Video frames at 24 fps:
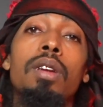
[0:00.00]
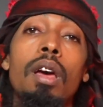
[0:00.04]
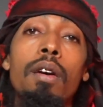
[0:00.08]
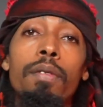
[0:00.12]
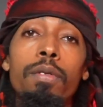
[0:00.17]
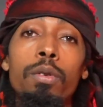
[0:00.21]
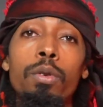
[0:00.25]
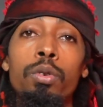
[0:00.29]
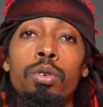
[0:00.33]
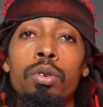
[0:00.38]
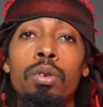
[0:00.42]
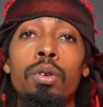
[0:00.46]

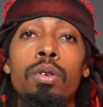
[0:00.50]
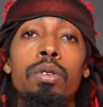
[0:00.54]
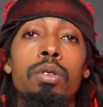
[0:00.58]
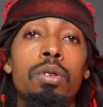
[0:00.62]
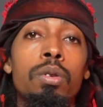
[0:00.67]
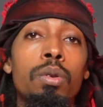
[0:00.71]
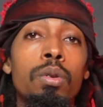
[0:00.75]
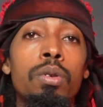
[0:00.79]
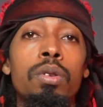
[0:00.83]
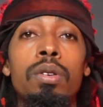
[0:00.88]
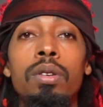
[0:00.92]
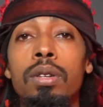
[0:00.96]
Evolution, only
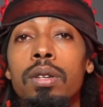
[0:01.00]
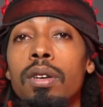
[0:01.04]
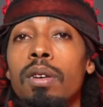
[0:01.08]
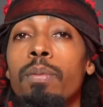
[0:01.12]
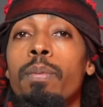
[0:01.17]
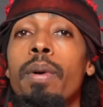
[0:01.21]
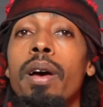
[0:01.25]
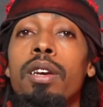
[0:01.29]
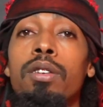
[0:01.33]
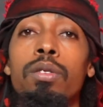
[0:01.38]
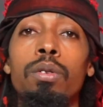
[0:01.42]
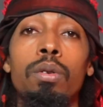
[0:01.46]
solution,
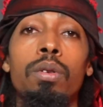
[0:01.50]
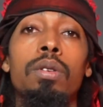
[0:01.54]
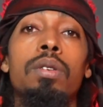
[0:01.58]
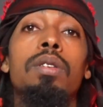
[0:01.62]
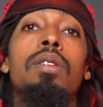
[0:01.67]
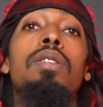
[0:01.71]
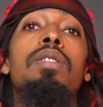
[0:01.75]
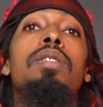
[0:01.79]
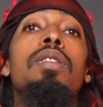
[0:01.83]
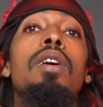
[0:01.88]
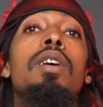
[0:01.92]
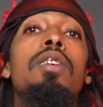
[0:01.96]
self-mastery, only
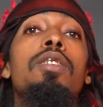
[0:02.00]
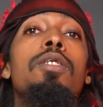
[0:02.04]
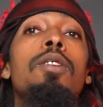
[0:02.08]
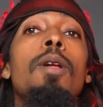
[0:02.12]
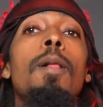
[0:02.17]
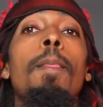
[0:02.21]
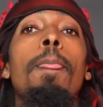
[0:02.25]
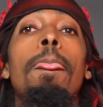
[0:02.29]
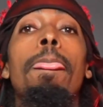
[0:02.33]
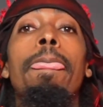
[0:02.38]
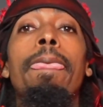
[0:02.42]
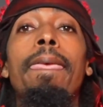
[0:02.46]
success.